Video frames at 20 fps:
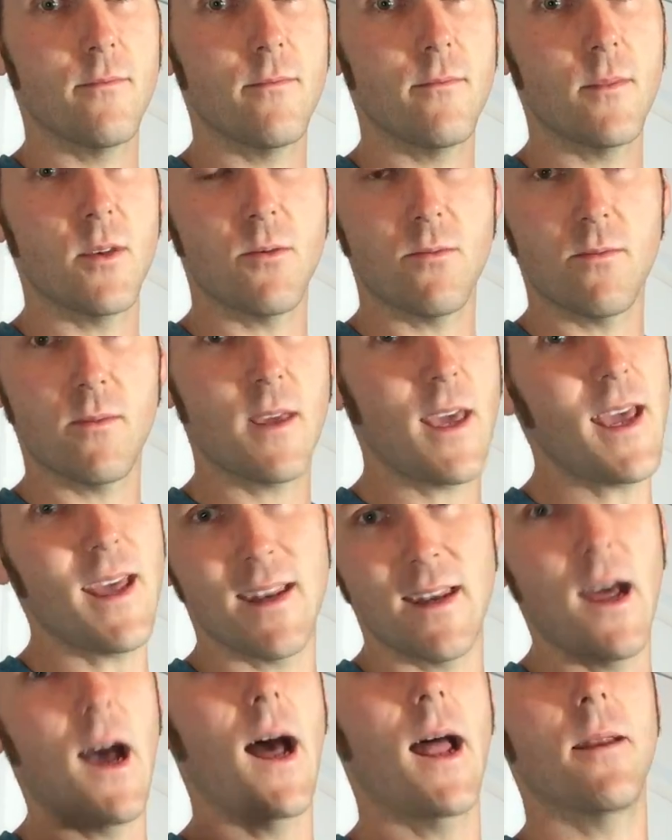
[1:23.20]
You
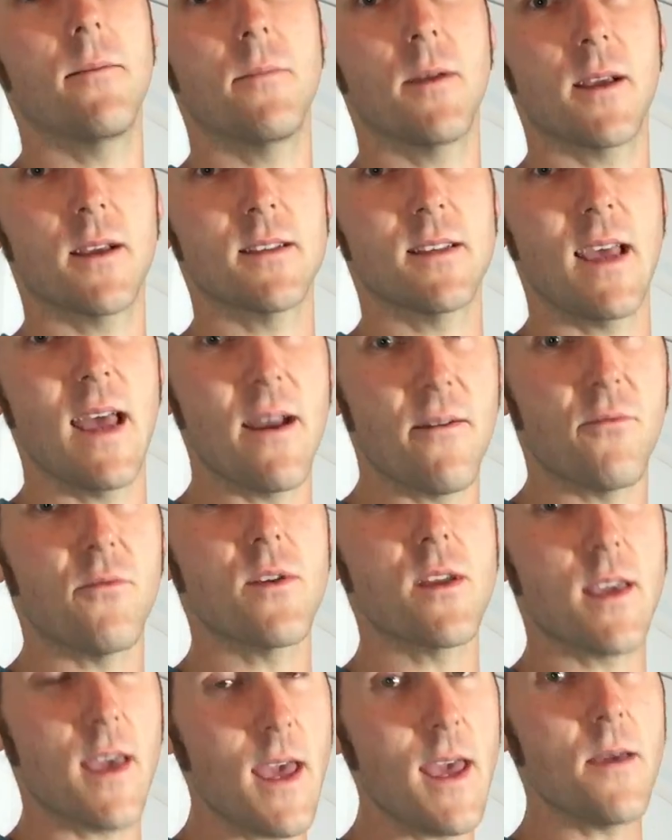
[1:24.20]
can't not, because
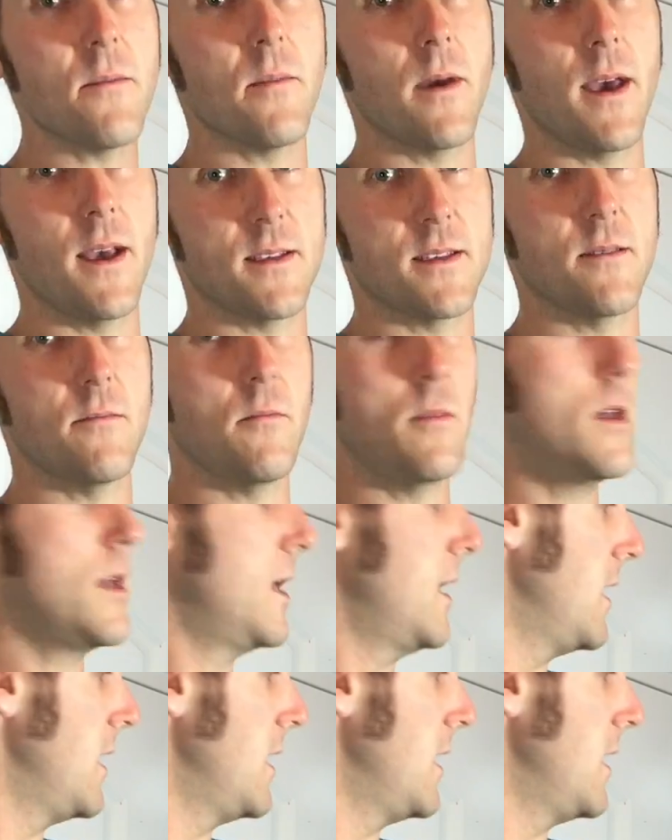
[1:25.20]
every game has him.